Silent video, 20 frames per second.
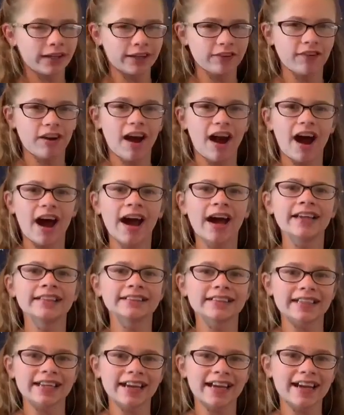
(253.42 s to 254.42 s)
rise
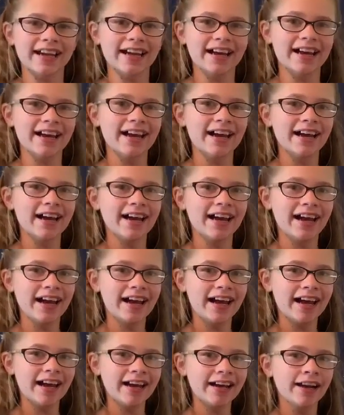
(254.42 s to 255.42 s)

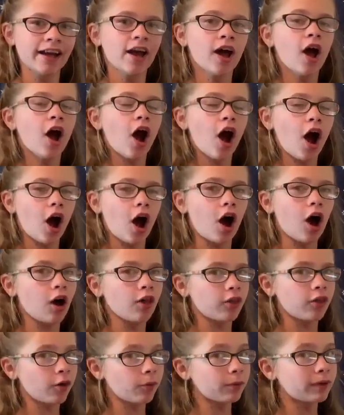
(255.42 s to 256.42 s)
again.
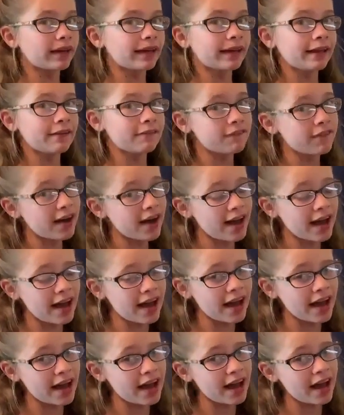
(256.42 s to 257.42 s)
Although we
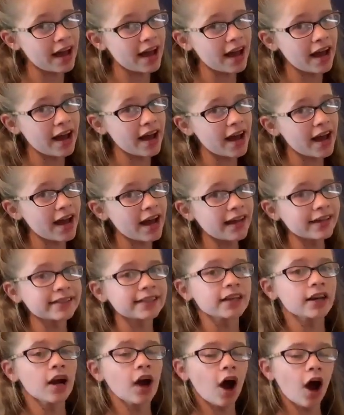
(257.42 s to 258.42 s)
face
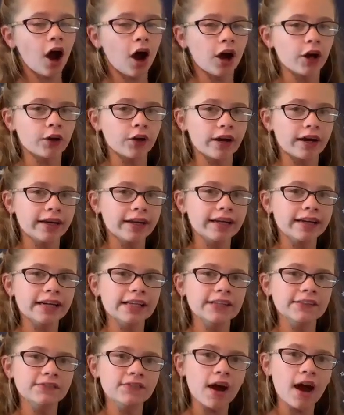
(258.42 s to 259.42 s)
our
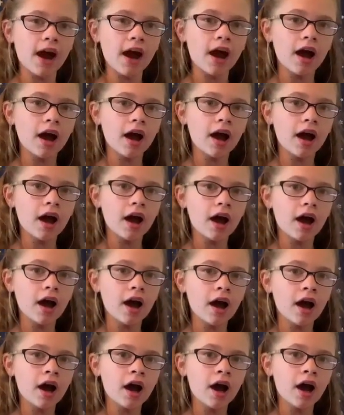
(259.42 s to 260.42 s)
greatest
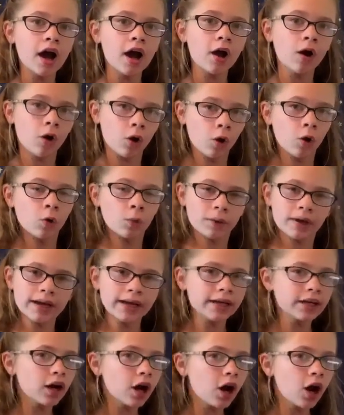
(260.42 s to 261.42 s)
foe, we
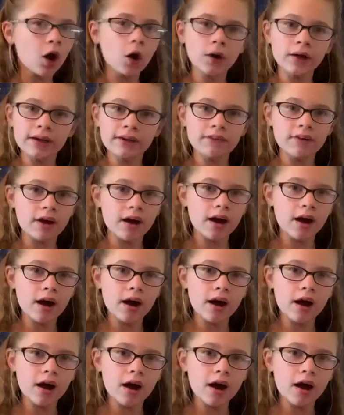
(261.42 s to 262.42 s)
don't give
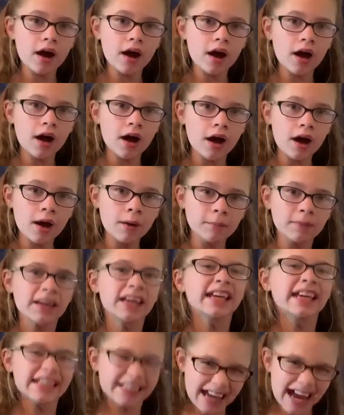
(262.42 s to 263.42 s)
up.
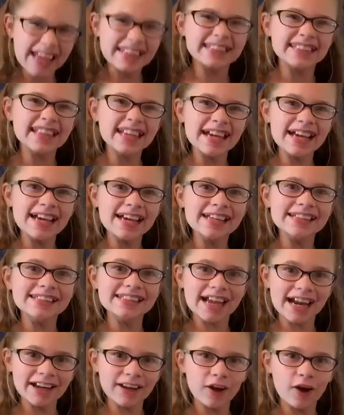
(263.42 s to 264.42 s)
This this
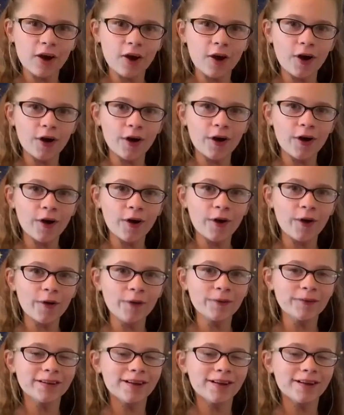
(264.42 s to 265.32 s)
I know.